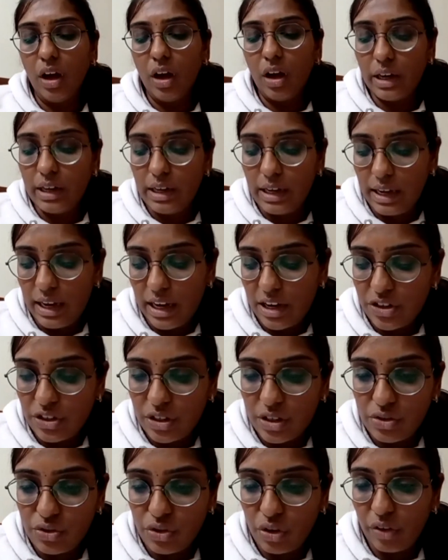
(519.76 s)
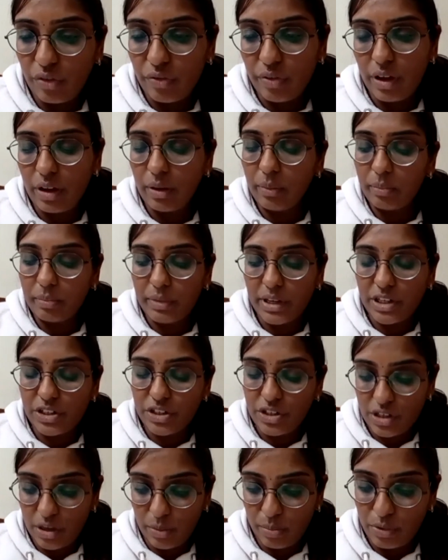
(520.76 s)
Indications of a pressure
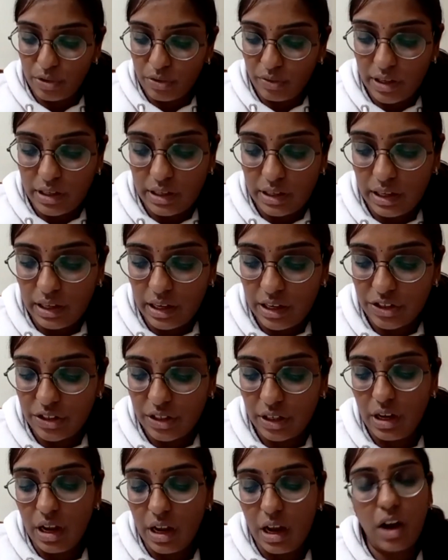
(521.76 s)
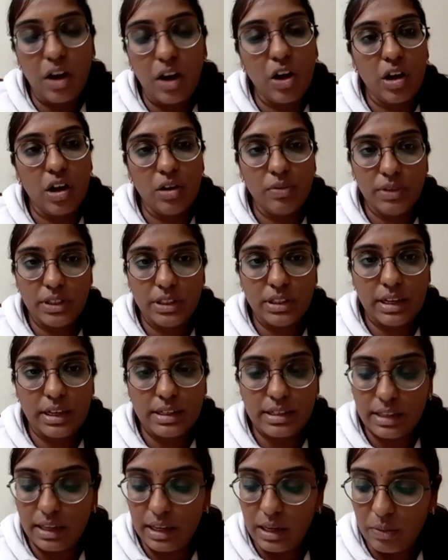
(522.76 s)
support ventilation along with
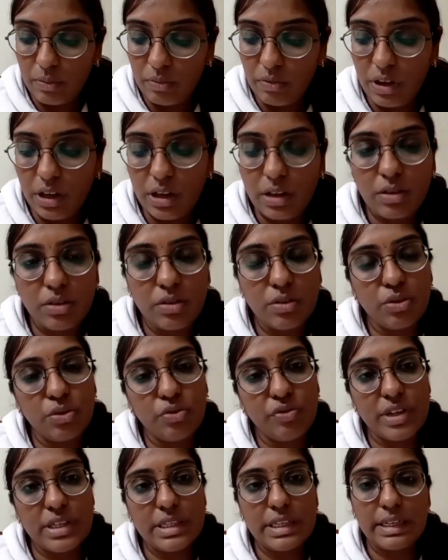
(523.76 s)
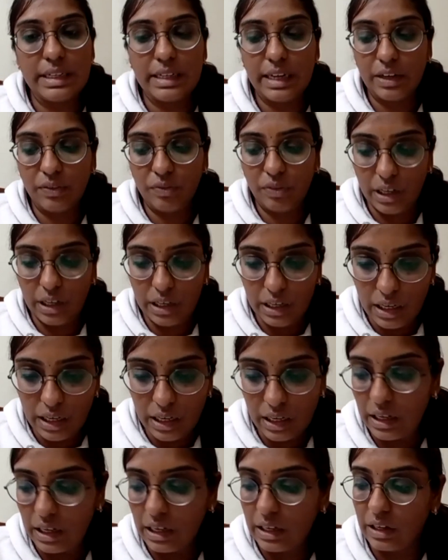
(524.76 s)
SIMV to facilitate weaning
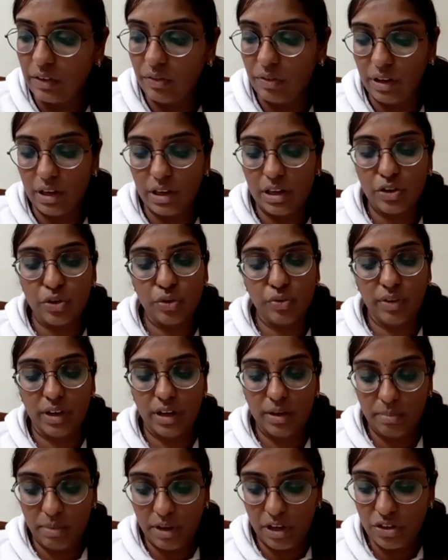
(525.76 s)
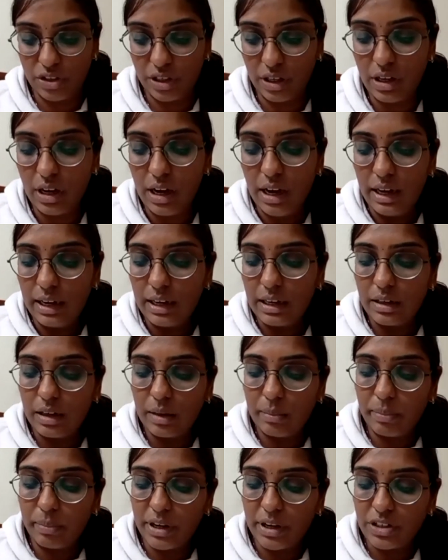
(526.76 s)
in a difficult to wean patient. In
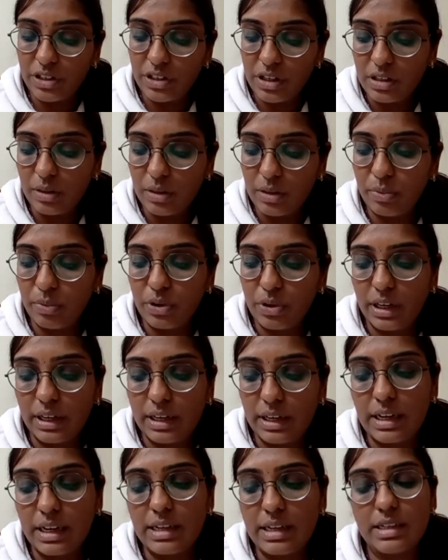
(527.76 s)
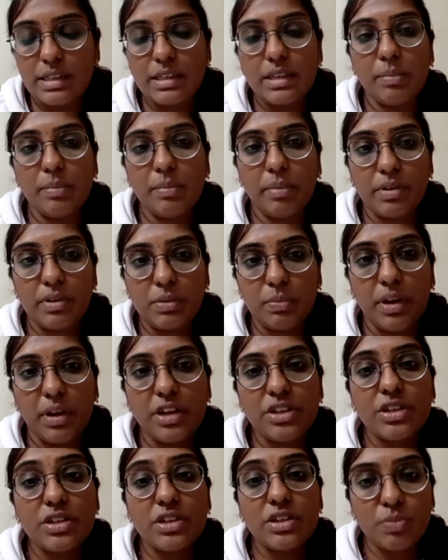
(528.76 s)
a pressure support increases the
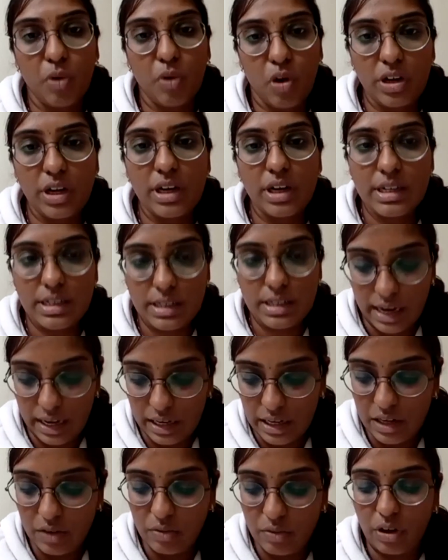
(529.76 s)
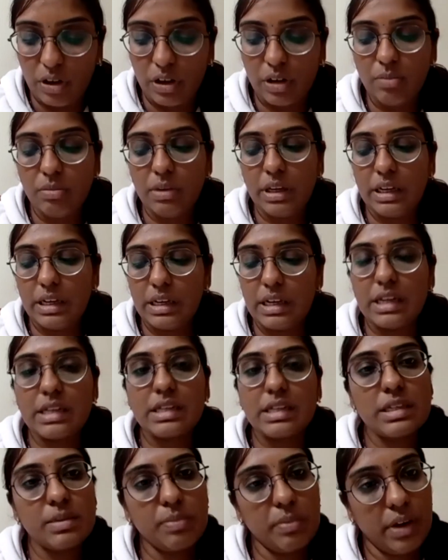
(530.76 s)
patient's spontaneous tidal volume,
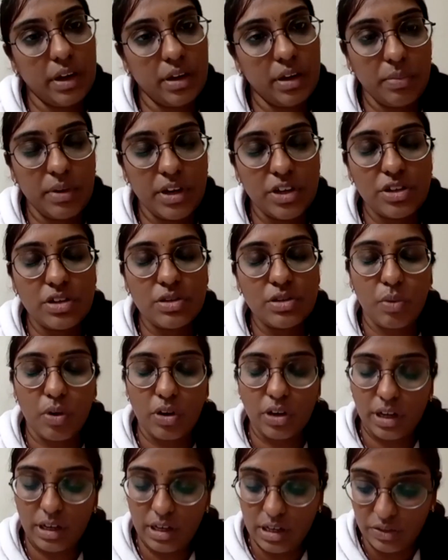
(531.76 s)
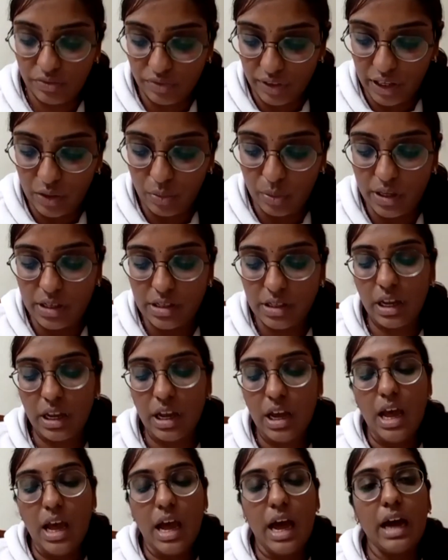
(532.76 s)
increases patient's spontaneous frequency,
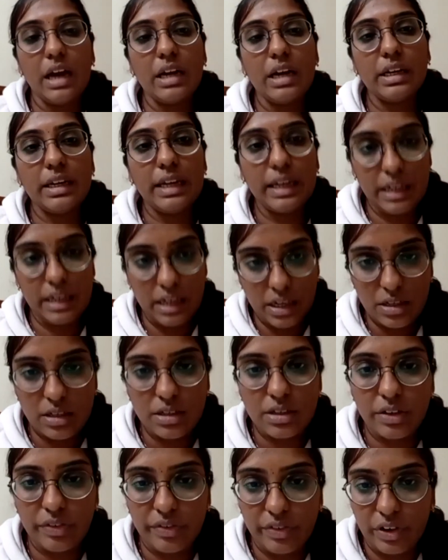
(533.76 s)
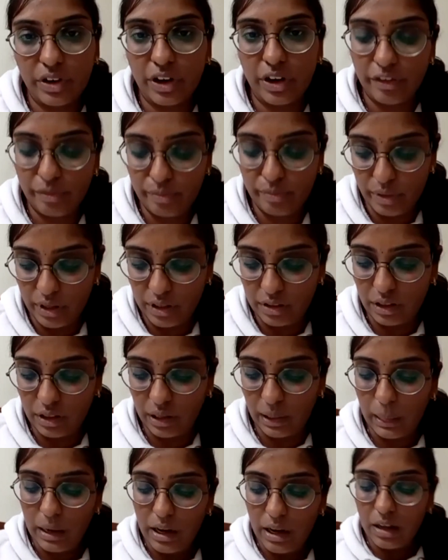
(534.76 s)
and decreases the work of
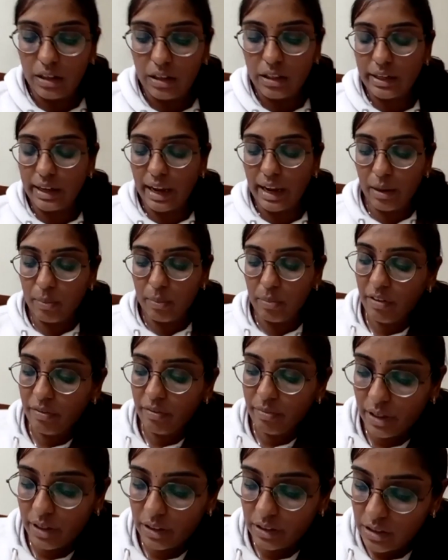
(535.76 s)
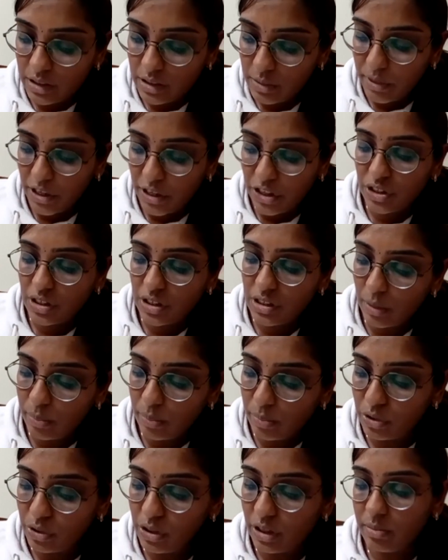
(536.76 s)
breathing. The type of breath is pressure
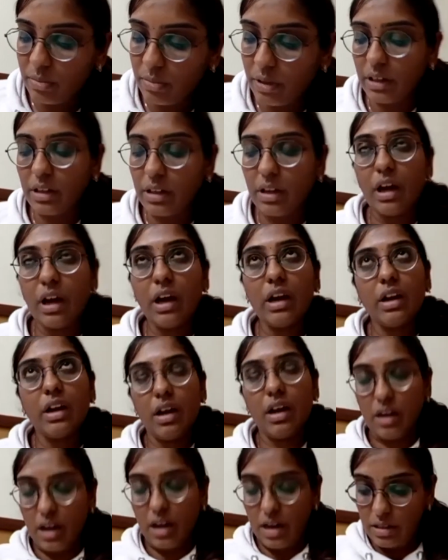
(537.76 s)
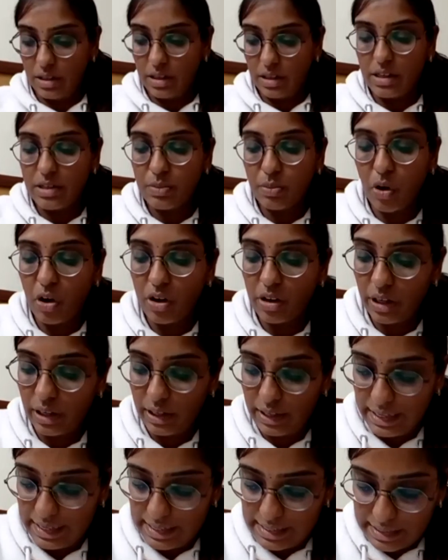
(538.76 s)
supported breath and are considered
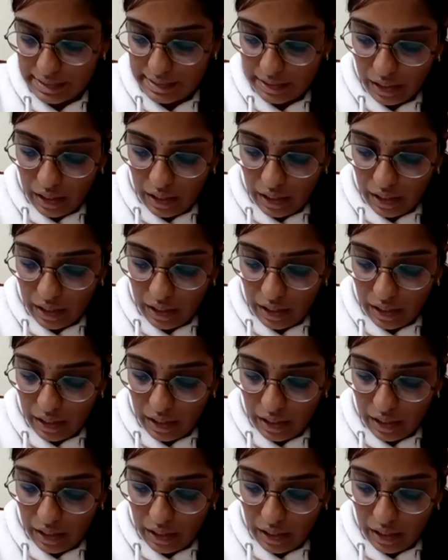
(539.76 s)
spontaneous.